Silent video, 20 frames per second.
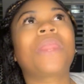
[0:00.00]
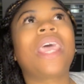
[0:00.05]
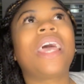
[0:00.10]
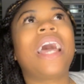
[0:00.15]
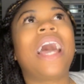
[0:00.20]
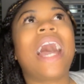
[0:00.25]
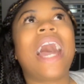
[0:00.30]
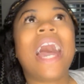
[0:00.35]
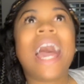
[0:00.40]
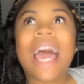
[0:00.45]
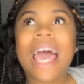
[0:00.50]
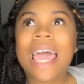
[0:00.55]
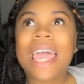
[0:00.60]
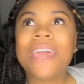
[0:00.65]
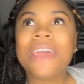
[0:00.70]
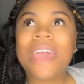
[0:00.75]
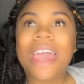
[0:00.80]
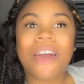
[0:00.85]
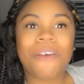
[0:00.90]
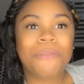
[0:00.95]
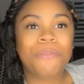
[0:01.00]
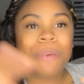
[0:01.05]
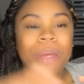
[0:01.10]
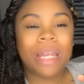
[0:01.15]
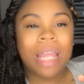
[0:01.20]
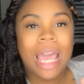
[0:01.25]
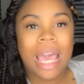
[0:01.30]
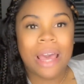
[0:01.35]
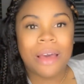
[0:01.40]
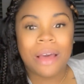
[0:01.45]
I have been
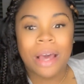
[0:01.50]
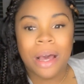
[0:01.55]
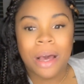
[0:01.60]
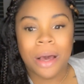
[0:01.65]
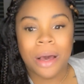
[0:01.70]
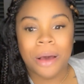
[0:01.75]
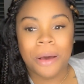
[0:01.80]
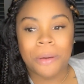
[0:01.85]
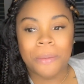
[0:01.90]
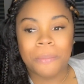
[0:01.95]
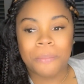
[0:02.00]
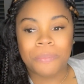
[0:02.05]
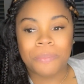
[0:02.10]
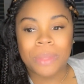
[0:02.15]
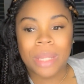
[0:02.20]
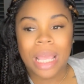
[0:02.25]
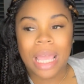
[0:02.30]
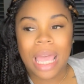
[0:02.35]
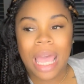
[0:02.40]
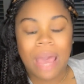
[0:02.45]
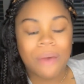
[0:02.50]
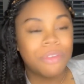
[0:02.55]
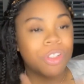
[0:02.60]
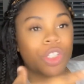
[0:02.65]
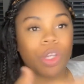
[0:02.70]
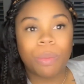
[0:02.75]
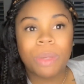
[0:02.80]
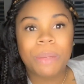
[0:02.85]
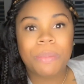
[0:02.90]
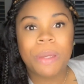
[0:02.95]
having
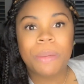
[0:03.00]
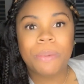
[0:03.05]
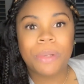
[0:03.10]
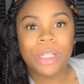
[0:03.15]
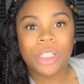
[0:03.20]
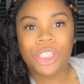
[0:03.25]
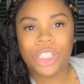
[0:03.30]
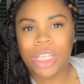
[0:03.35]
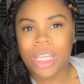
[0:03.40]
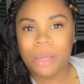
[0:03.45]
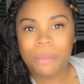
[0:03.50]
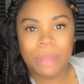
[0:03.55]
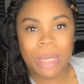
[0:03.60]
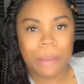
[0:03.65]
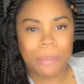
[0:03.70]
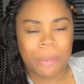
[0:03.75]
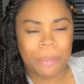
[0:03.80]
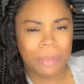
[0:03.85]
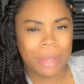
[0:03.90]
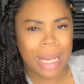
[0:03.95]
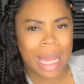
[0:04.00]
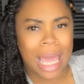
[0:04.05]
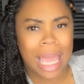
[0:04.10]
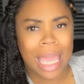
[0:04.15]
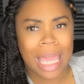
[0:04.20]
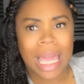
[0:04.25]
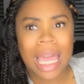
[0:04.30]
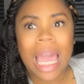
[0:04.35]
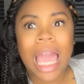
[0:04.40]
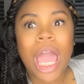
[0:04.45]
so many people legit hit me up and be
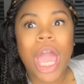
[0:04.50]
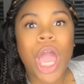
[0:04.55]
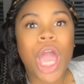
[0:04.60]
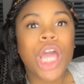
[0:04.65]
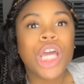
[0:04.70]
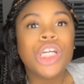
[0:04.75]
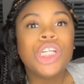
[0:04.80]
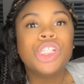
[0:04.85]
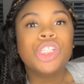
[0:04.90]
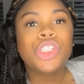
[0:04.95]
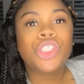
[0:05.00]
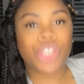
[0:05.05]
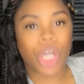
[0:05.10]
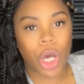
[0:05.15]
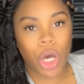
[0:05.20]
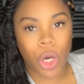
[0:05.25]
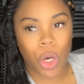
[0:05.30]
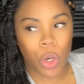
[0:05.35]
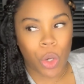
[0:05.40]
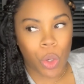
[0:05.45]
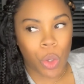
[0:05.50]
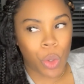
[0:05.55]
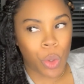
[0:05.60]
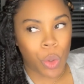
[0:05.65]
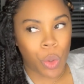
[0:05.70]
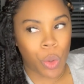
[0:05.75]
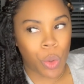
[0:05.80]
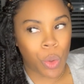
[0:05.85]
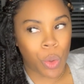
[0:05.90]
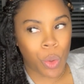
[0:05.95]
like,
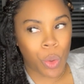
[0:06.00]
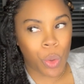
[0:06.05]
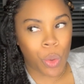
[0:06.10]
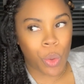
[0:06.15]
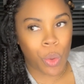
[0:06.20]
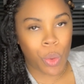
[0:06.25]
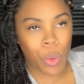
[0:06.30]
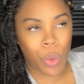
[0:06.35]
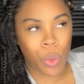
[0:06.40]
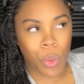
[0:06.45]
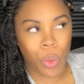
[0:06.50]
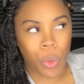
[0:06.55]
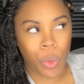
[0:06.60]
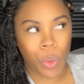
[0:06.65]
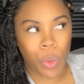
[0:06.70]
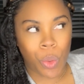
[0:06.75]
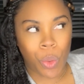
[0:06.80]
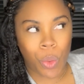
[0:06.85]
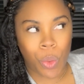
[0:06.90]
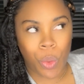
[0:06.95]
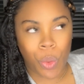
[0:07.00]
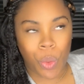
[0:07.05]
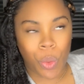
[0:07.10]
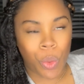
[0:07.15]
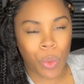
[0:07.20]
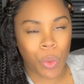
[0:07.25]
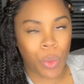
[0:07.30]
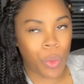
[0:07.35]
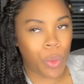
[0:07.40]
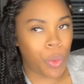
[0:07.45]
so
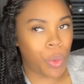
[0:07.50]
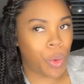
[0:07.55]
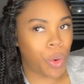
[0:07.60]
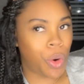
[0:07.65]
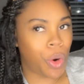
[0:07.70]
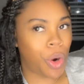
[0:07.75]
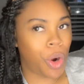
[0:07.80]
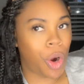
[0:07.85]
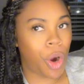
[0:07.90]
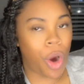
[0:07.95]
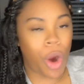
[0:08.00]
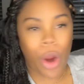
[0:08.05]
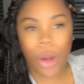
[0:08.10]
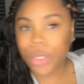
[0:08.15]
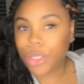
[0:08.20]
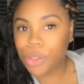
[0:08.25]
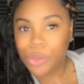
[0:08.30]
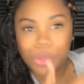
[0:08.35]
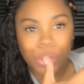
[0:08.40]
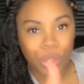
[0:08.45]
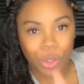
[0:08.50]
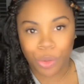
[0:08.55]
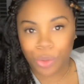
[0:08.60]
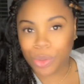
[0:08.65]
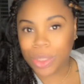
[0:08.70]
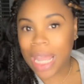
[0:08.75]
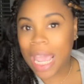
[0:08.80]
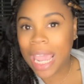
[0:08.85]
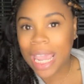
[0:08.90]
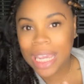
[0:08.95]
are you still
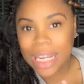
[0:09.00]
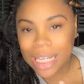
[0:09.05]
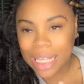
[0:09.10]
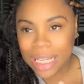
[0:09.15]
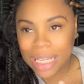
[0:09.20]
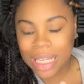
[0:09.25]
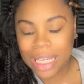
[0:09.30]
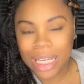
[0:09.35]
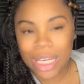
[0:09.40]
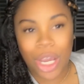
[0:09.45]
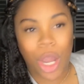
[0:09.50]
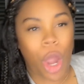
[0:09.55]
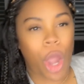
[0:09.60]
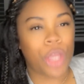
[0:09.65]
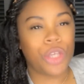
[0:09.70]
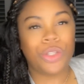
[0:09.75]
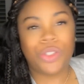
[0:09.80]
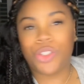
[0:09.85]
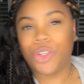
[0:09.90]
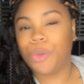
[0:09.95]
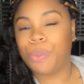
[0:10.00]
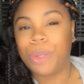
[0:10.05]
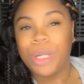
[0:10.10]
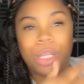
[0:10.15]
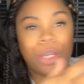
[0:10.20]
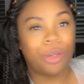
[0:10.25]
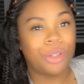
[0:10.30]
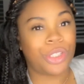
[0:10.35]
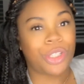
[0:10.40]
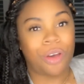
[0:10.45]
dating? Are you still putting
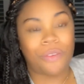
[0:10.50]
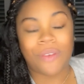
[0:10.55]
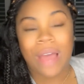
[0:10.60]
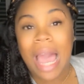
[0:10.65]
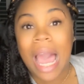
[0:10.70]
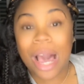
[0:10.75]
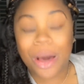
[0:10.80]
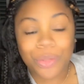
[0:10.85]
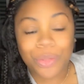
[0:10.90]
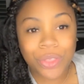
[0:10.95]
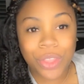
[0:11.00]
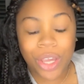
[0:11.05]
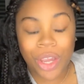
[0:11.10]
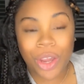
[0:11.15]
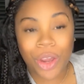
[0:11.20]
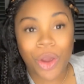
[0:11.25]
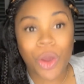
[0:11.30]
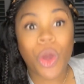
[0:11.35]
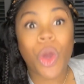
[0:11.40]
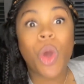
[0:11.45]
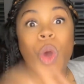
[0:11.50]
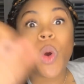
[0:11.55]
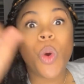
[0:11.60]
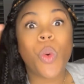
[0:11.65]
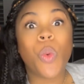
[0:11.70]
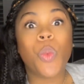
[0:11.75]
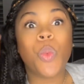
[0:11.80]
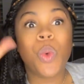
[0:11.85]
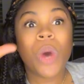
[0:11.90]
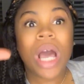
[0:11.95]
yourself out there?
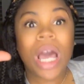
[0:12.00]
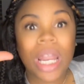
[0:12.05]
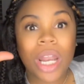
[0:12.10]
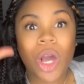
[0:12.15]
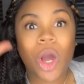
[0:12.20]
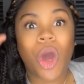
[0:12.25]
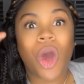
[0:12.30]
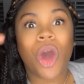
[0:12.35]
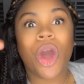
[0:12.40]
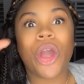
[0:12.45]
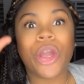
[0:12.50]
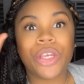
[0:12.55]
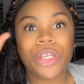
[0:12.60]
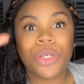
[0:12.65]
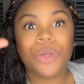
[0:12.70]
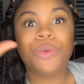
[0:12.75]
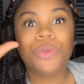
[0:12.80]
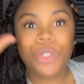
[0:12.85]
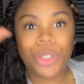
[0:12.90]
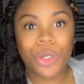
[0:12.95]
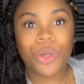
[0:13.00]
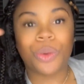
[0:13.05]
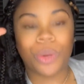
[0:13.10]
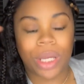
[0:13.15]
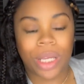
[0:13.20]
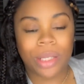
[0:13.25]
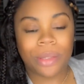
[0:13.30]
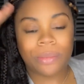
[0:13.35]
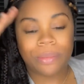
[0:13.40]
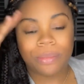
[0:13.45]
What are you doing?